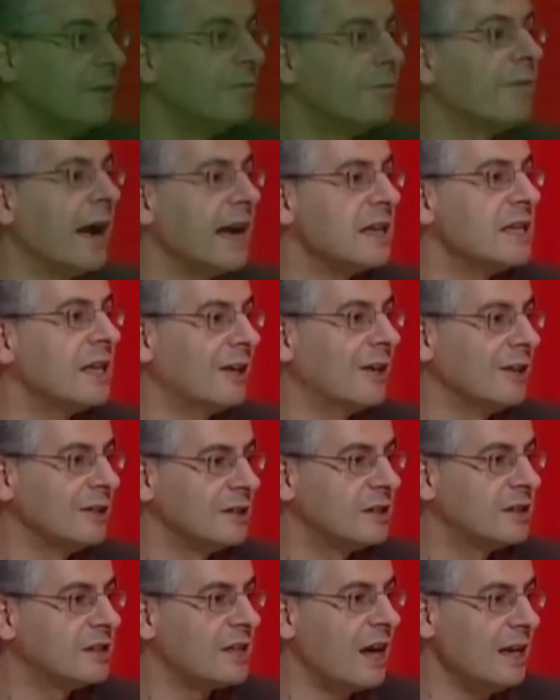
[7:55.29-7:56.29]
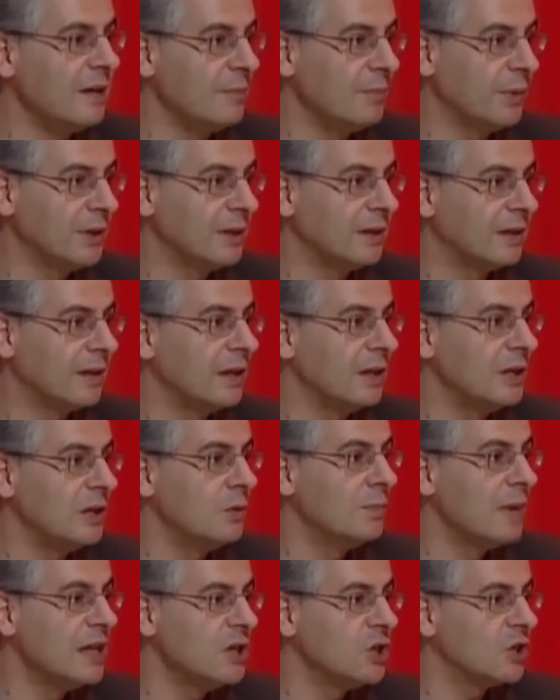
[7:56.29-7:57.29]
The Vatican statement that
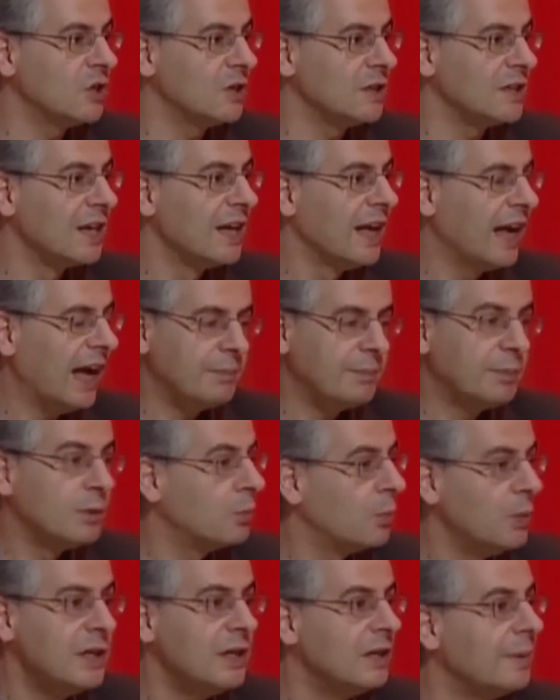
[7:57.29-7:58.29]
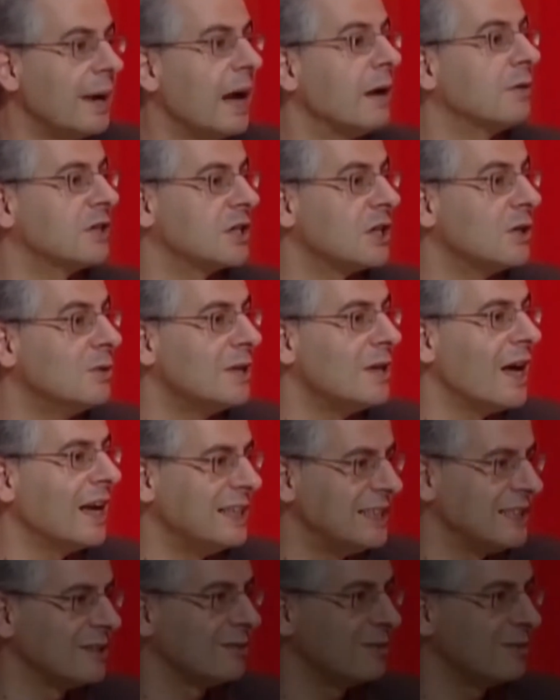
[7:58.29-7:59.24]
you mentioned happened within about two days